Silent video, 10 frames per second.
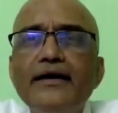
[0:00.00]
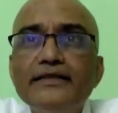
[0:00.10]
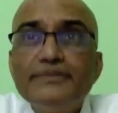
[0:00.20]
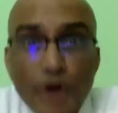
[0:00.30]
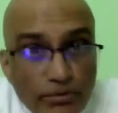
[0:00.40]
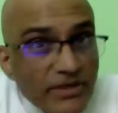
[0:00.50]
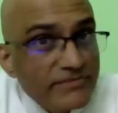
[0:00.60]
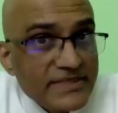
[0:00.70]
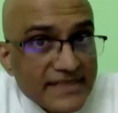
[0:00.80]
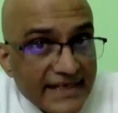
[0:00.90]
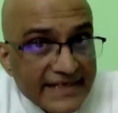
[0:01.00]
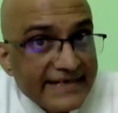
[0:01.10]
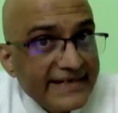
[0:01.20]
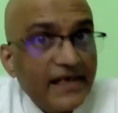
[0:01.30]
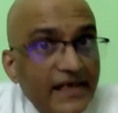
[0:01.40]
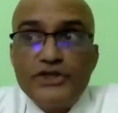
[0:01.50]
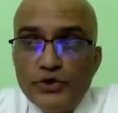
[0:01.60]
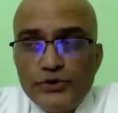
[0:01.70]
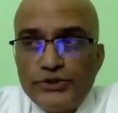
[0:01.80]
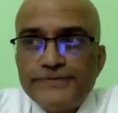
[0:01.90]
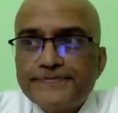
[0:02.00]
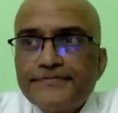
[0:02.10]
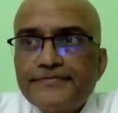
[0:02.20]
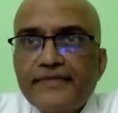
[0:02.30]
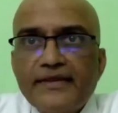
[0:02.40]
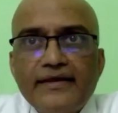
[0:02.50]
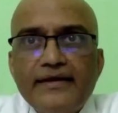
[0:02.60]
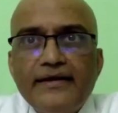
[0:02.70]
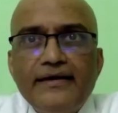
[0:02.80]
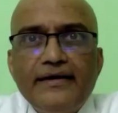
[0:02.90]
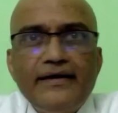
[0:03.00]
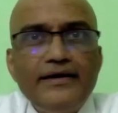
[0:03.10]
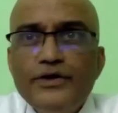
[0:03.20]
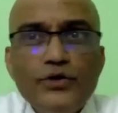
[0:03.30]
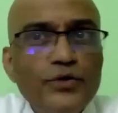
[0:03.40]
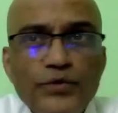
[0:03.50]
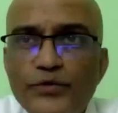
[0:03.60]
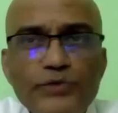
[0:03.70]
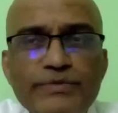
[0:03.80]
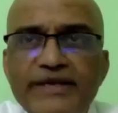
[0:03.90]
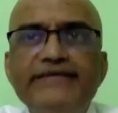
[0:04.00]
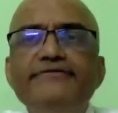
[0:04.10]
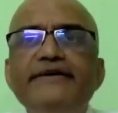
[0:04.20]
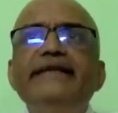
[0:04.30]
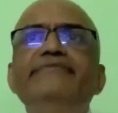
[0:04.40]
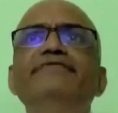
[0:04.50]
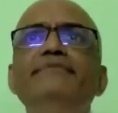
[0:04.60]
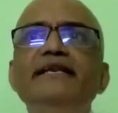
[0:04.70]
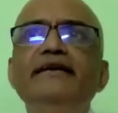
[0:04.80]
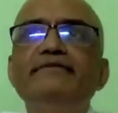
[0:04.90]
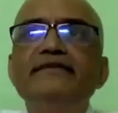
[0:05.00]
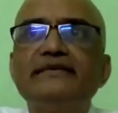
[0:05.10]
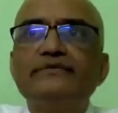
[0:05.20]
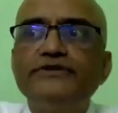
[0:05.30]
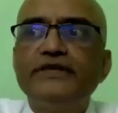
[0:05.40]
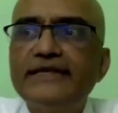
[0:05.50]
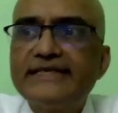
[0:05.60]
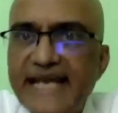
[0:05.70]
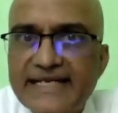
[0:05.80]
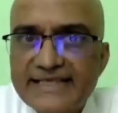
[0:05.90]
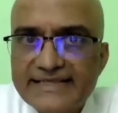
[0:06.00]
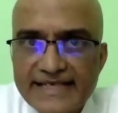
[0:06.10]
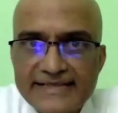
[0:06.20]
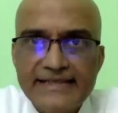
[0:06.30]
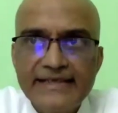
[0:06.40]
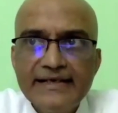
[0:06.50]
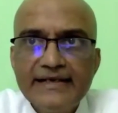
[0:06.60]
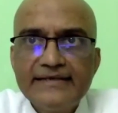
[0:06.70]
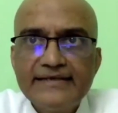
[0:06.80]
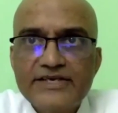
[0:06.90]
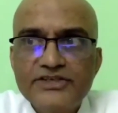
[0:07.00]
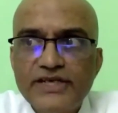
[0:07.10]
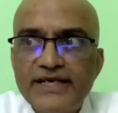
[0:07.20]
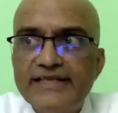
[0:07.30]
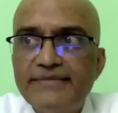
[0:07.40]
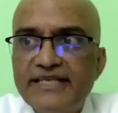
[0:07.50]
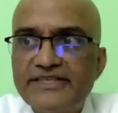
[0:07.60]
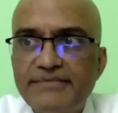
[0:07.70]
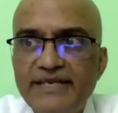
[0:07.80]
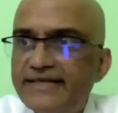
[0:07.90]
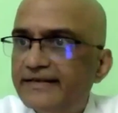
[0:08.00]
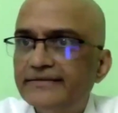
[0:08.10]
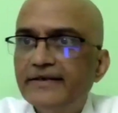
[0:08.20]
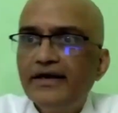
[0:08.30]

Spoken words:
the problems in India are huge. You would be very familiar with some of the statistics that are shared in the mainstream media.